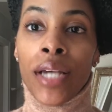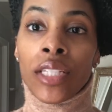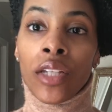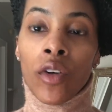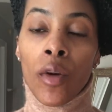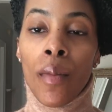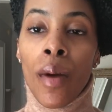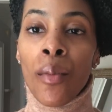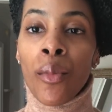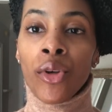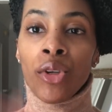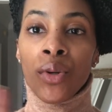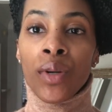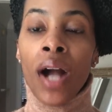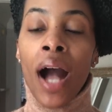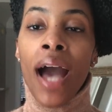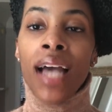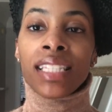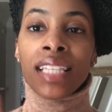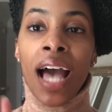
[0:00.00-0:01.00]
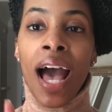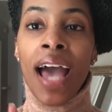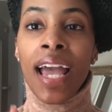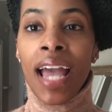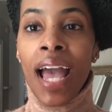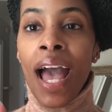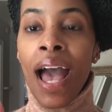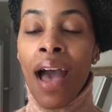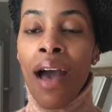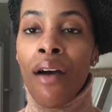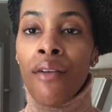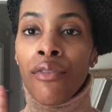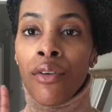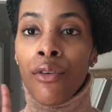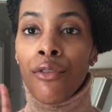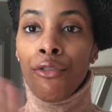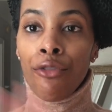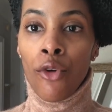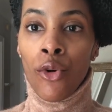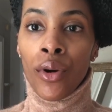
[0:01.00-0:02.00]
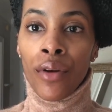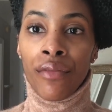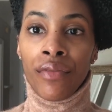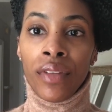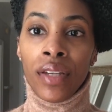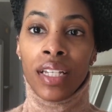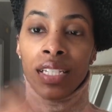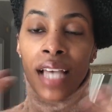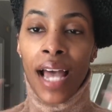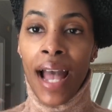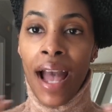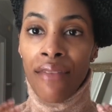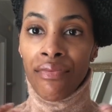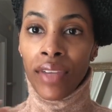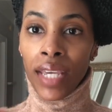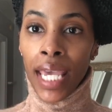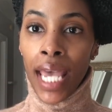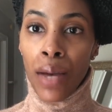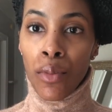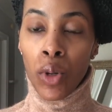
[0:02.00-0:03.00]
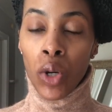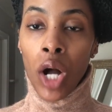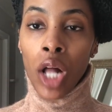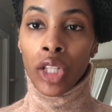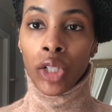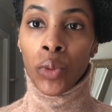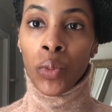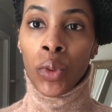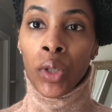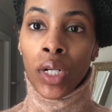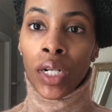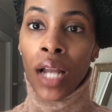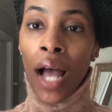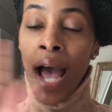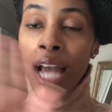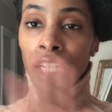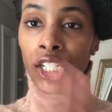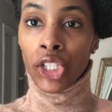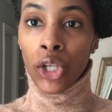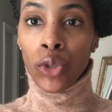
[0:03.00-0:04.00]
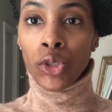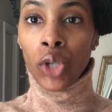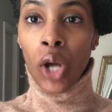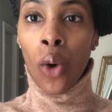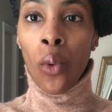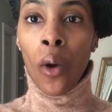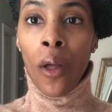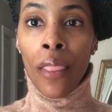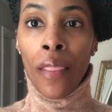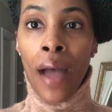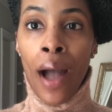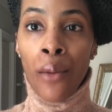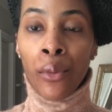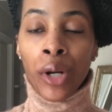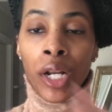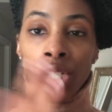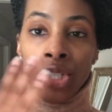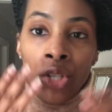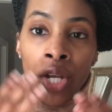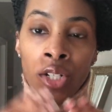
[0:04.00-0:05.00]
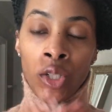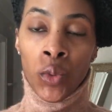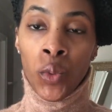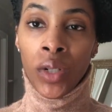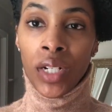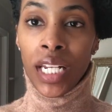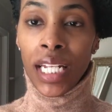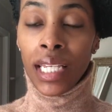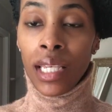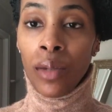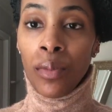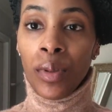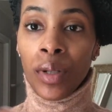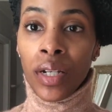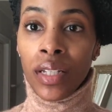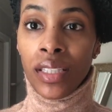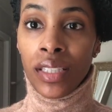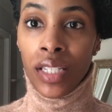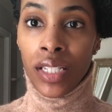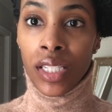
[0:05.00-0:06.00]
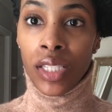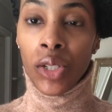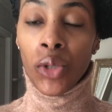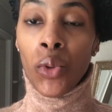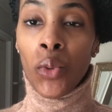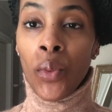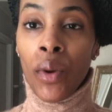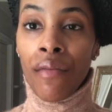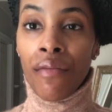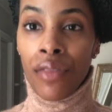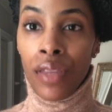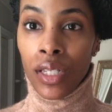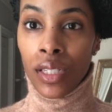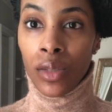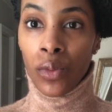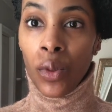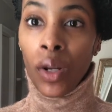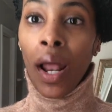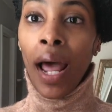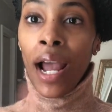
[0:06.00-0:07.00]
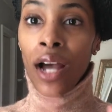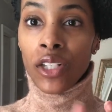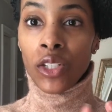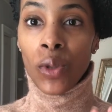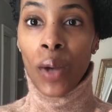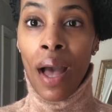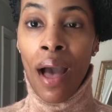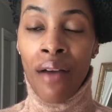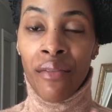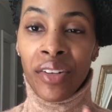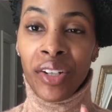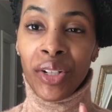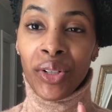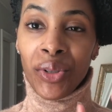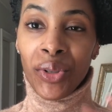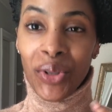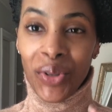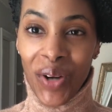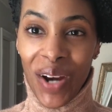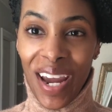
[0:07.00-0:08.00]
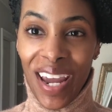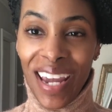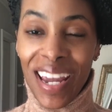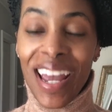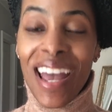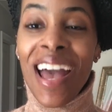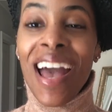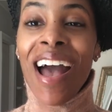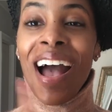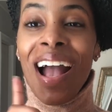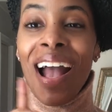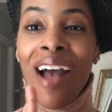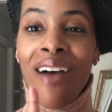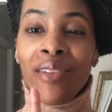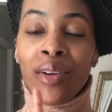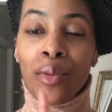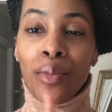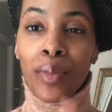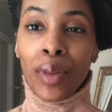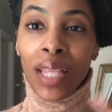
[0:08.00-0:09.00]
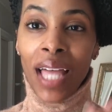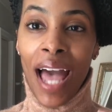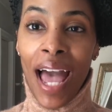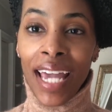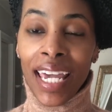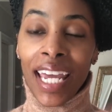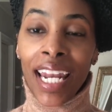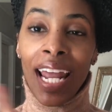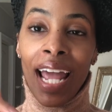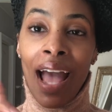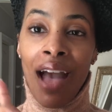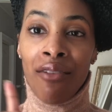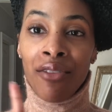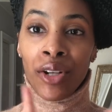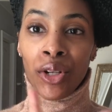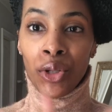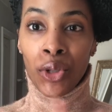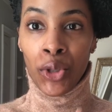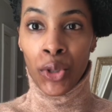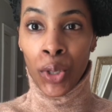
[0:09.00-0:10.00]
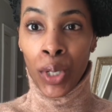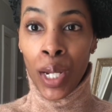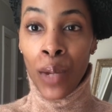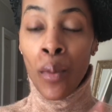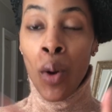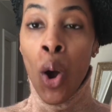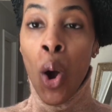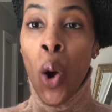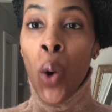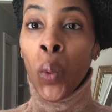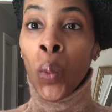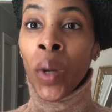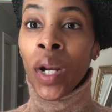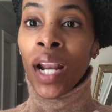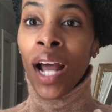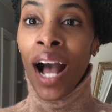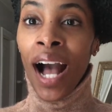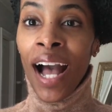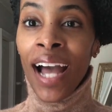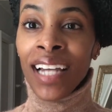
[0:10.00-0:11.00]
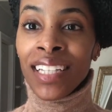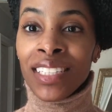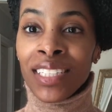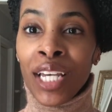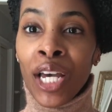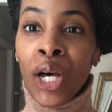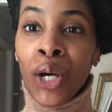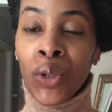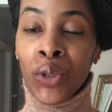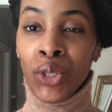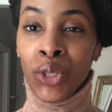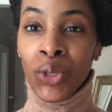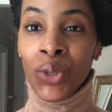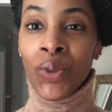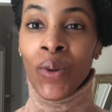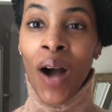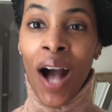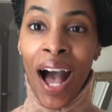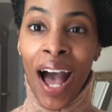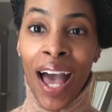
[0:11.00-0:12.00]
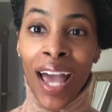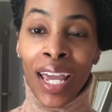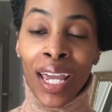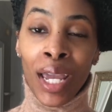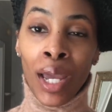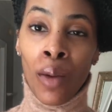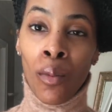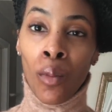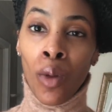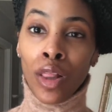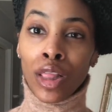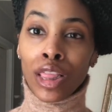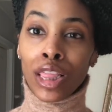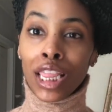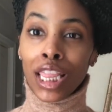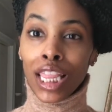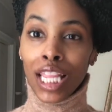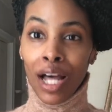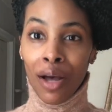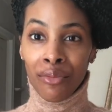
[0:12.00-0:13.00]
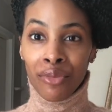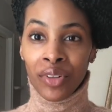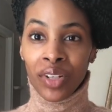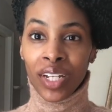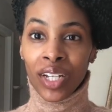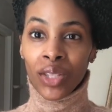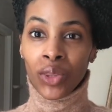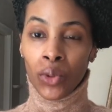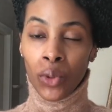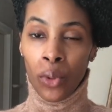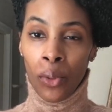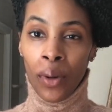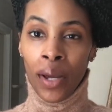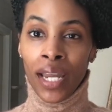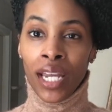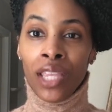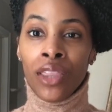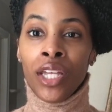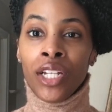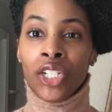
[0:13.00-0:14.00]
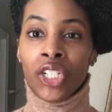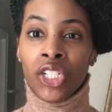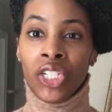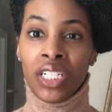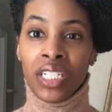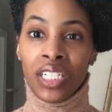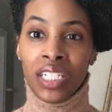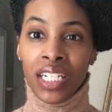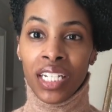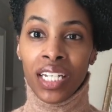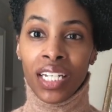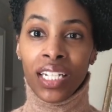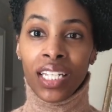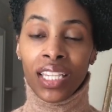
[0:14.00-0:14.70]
so remember you guys, I have four of these. I have the camel colored one. I showed y'all one that one. I just wanted to keep it consistent with this one. I also have it in gray, I have it in black, and I have it in cream. When I tell you I am loving the way that she did